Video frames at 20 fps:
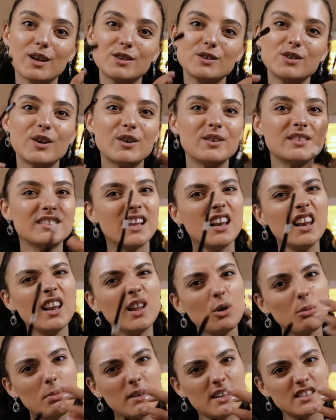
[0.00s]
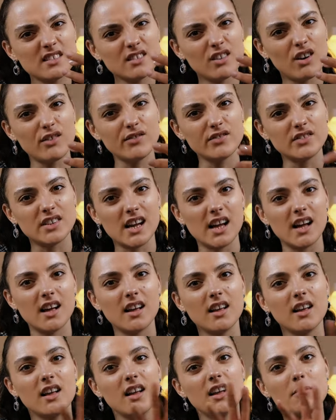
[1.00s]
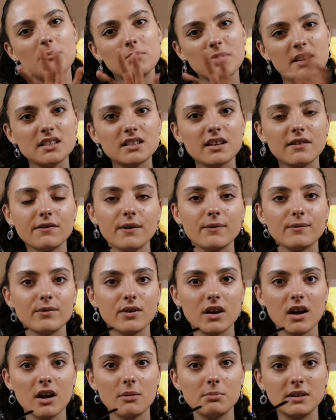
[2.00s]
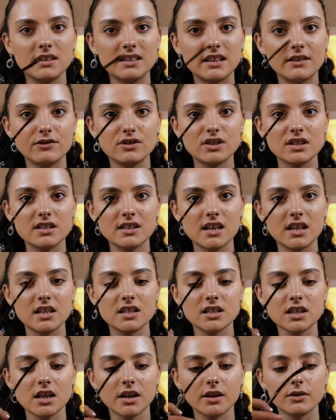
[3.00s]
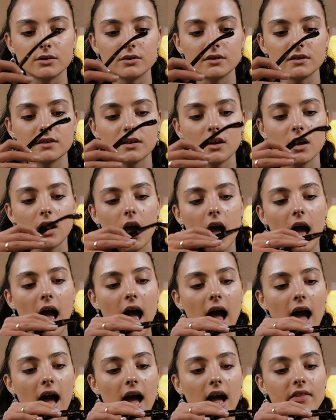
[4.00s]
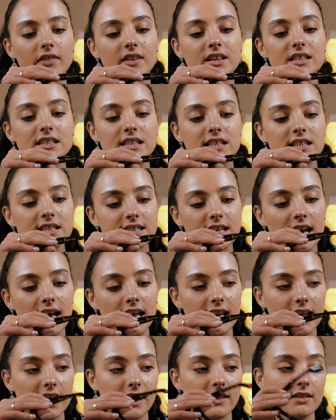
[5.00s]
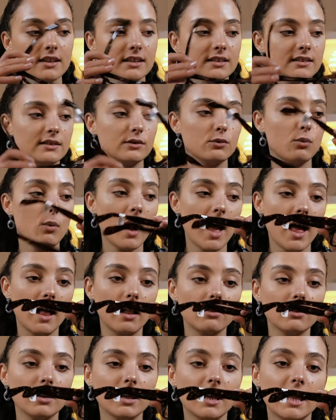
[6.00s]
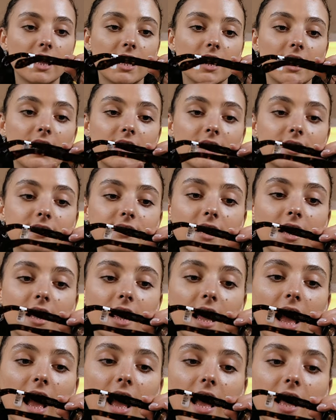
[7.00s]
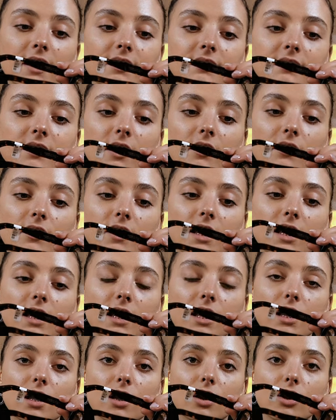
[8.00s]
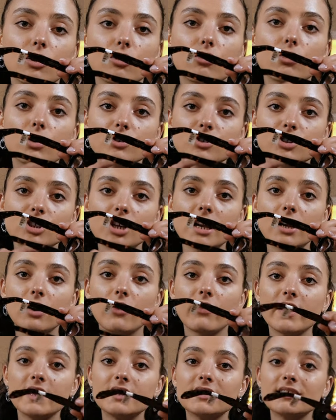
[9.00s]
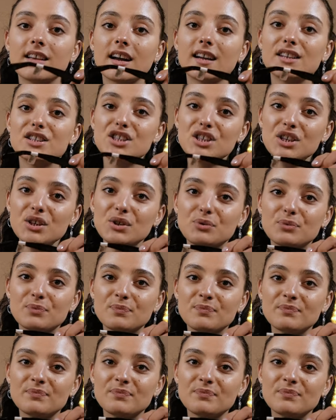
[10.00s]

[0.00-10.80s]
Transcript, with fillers: So it's a little bit softer, bit different for a couple of different skin tones. And the detailing in this as well is it has the cross chain on the inside too.